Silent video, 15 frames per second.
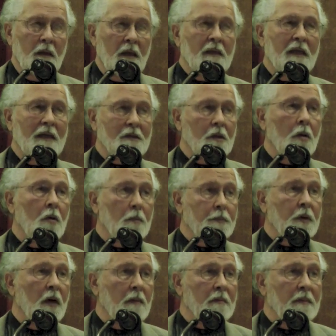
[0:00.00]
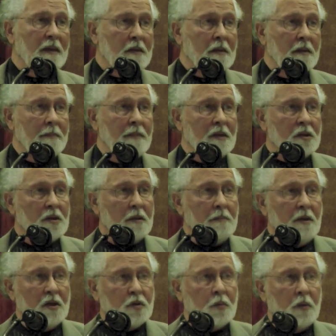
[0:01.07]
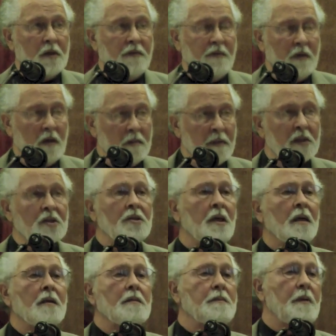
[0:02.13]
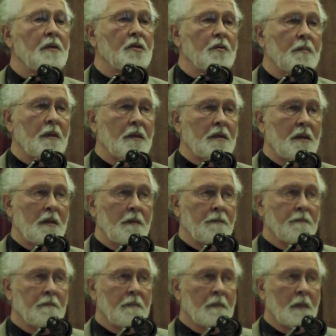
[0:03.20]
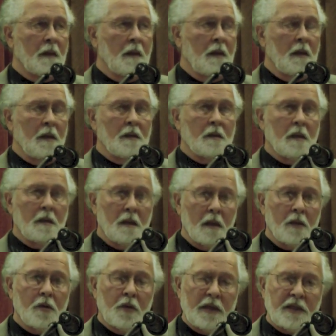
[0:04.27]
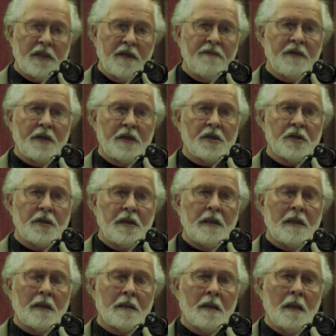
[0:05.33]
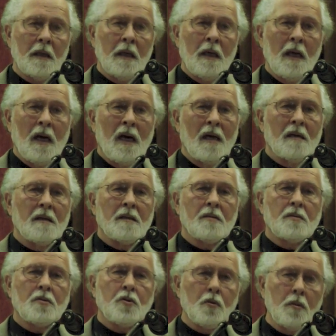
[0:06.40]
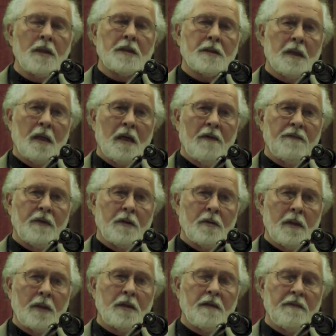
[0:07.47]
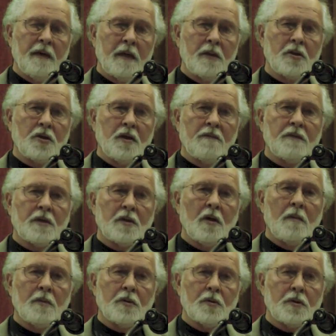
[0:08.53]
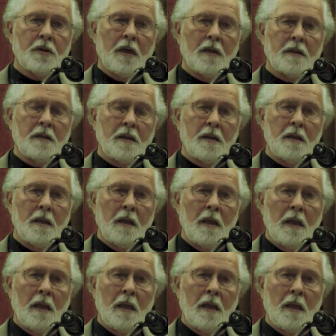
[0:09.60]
That's the whole problem. That makes it much more difficult. But it's not an impossibility. The creativity is needed, and too little of the creative energy of the Islamic society